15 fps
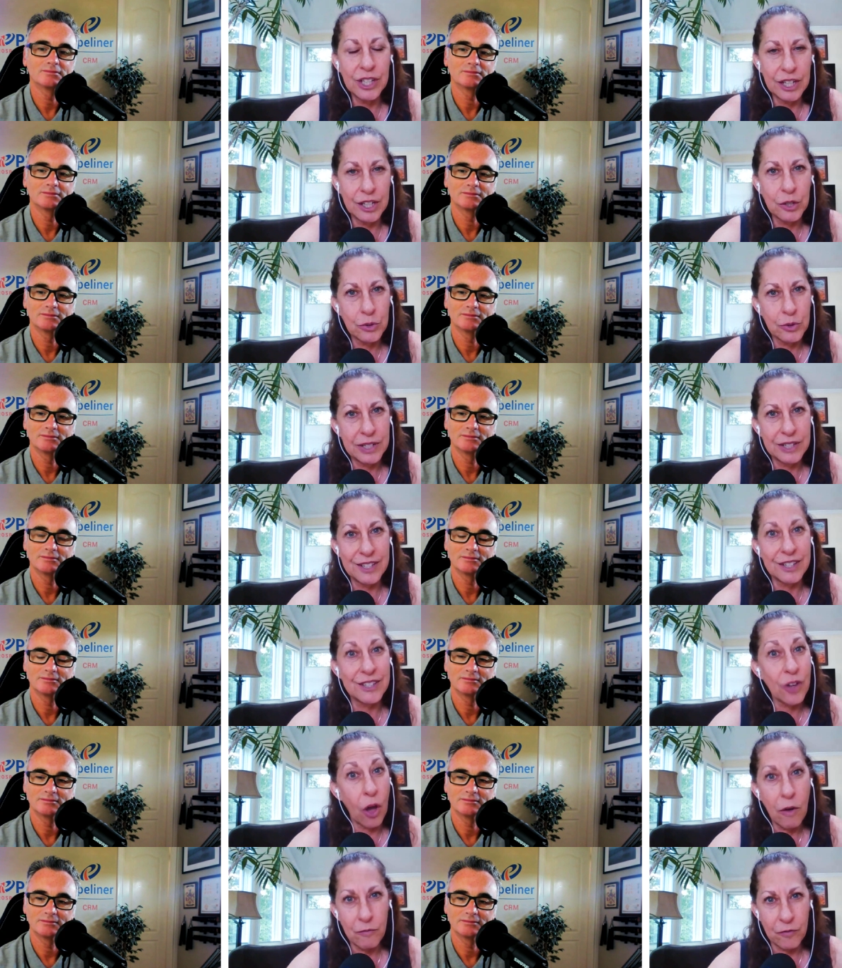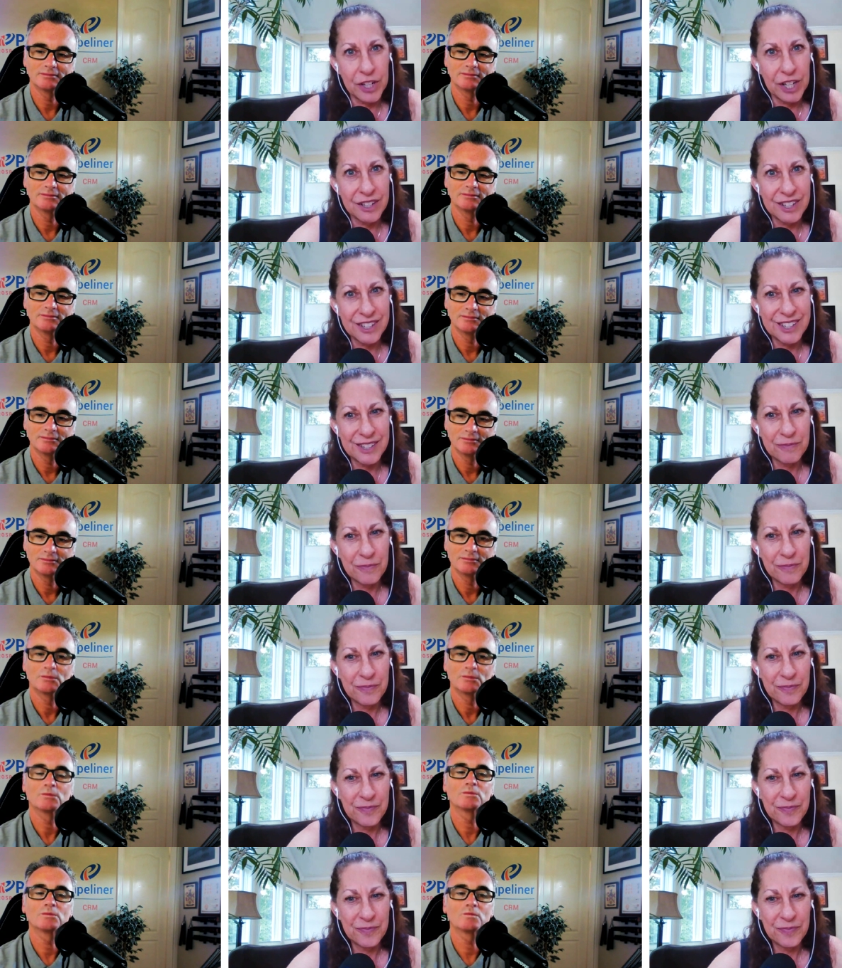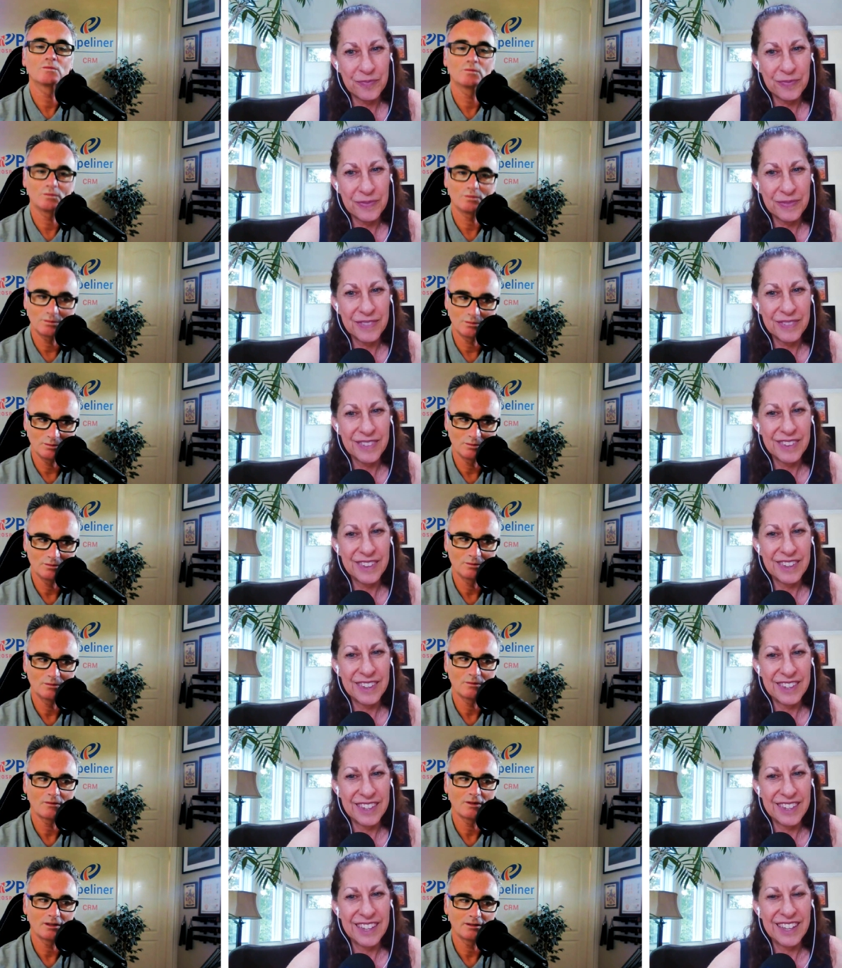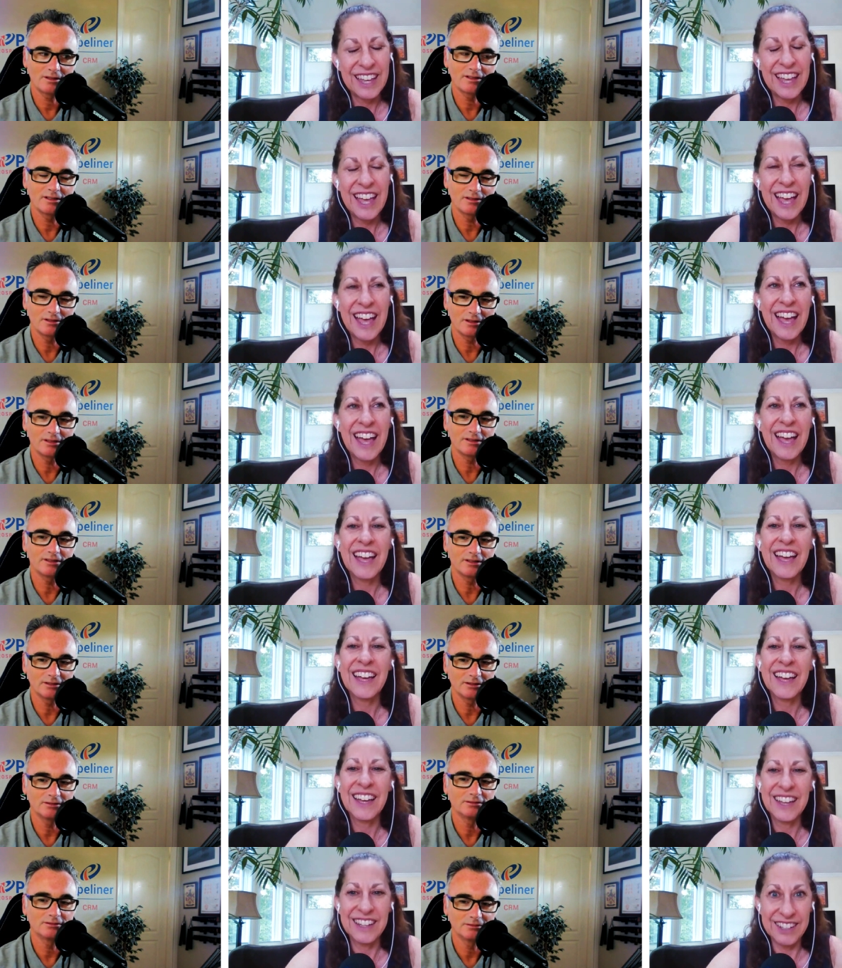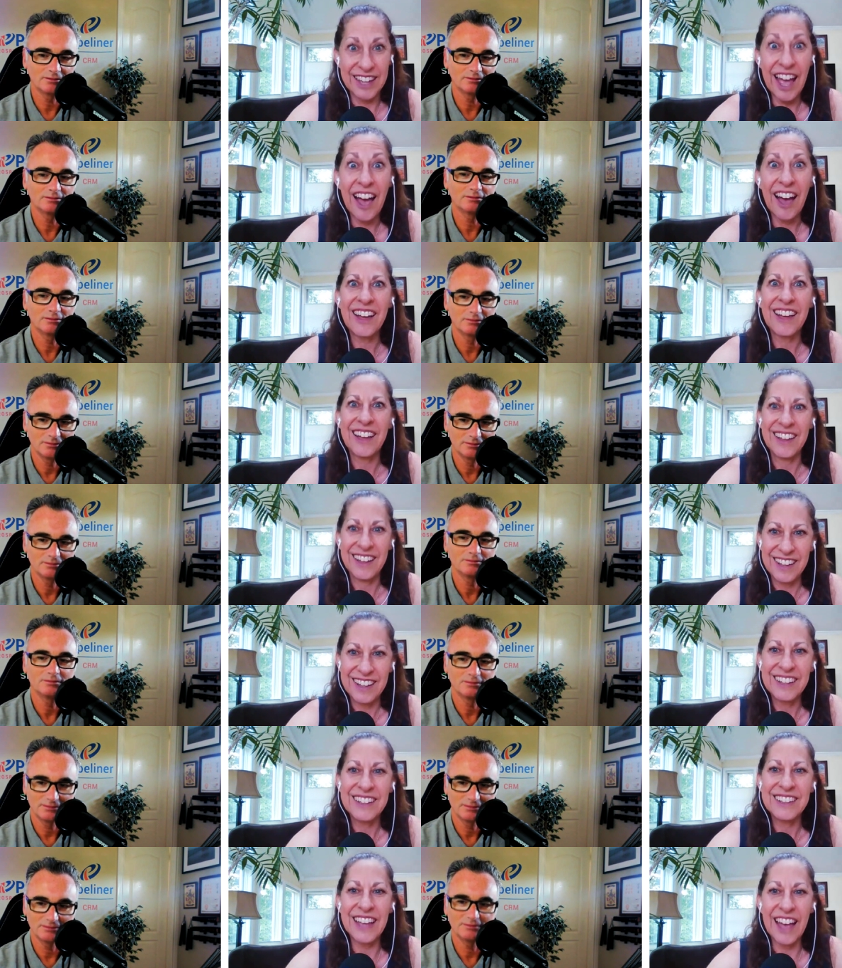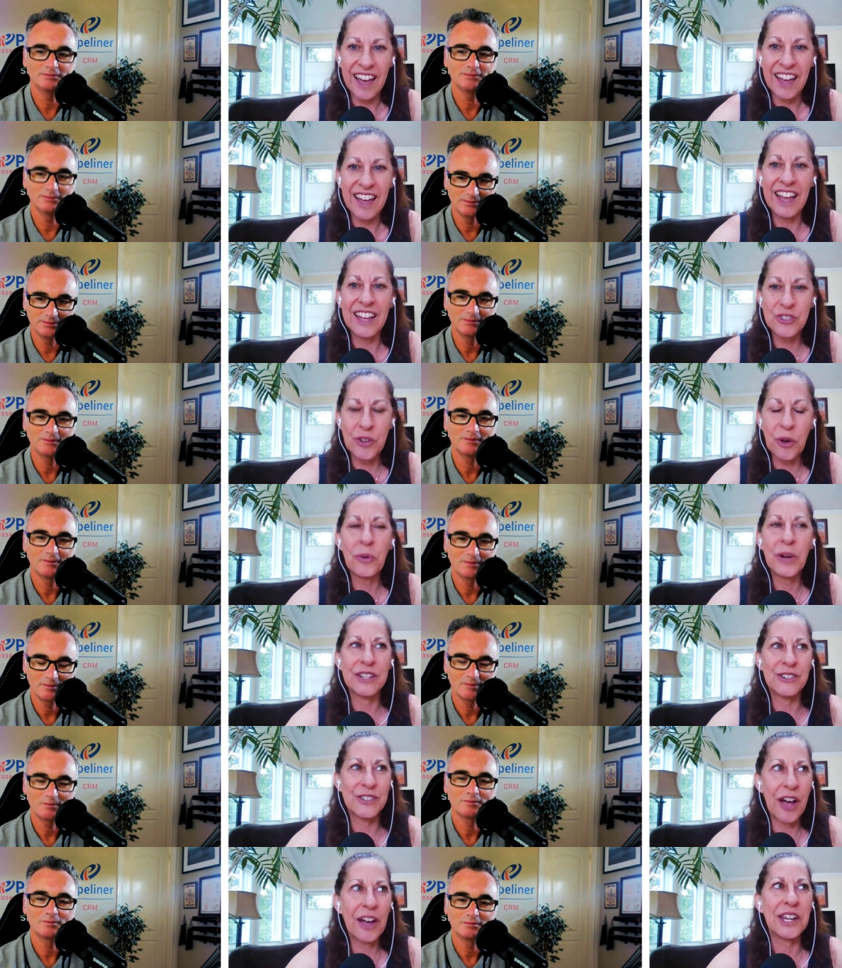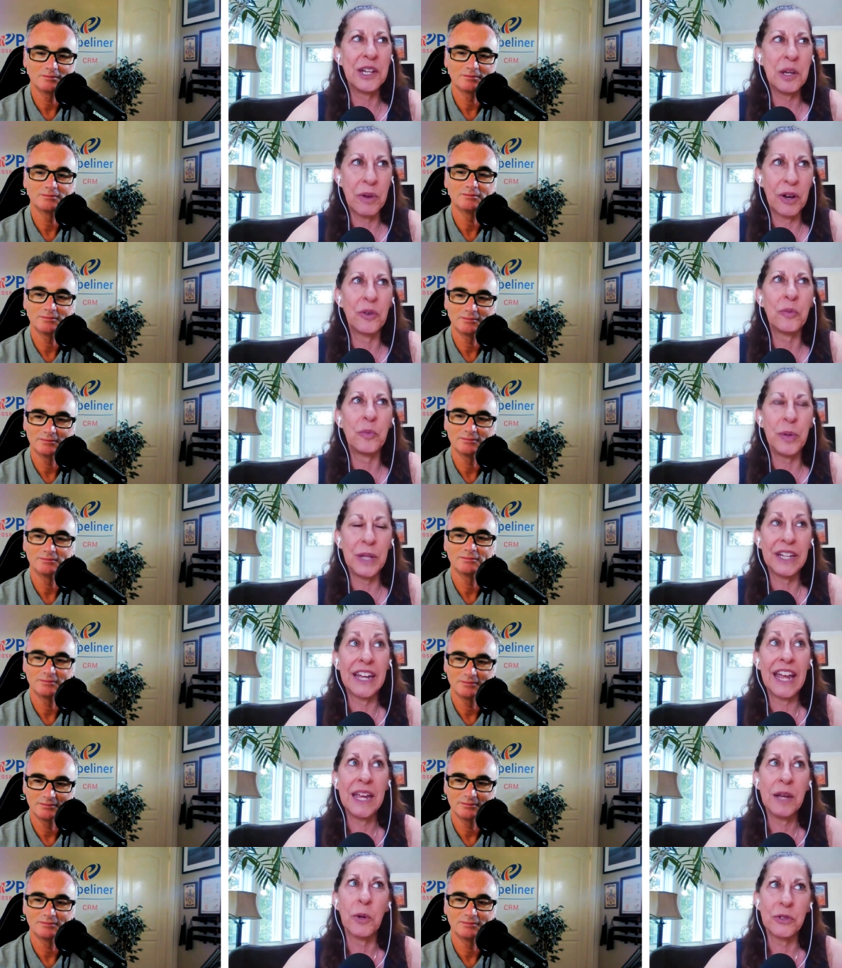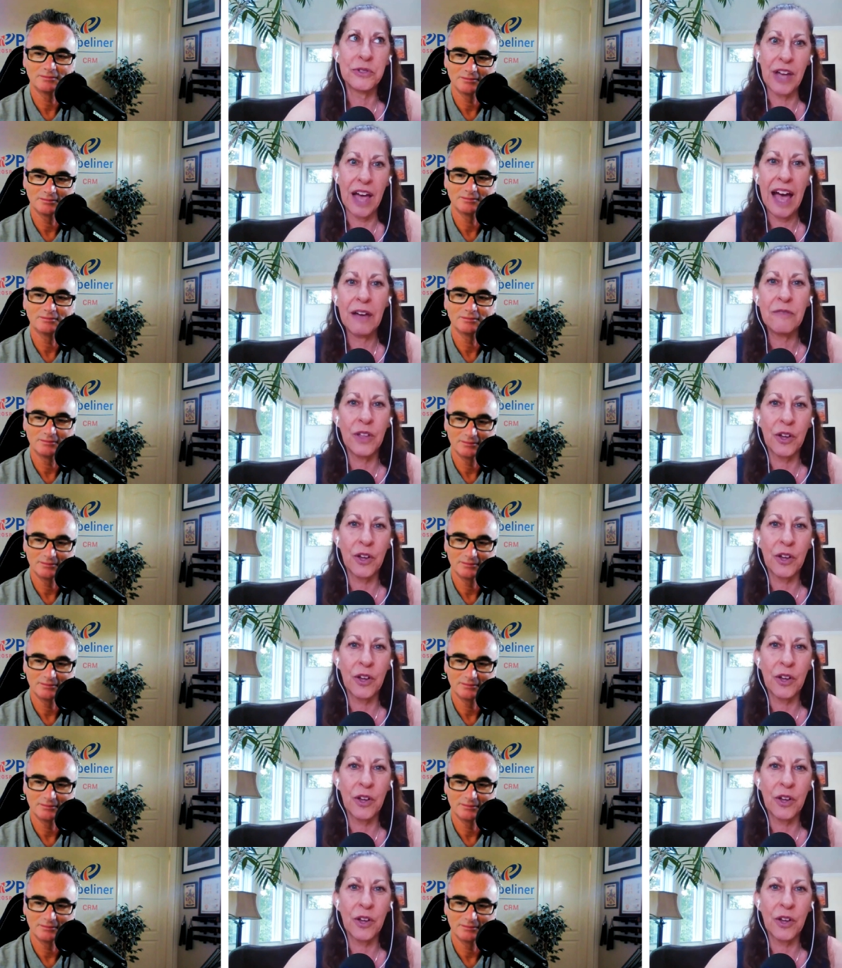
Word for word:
Speaker 1: increases confidence.
Speaker 2: Mm, that's interesting. Yeah. Mm. Yeah. Hmm.
Speaker 1: And so when you're talking about being able to have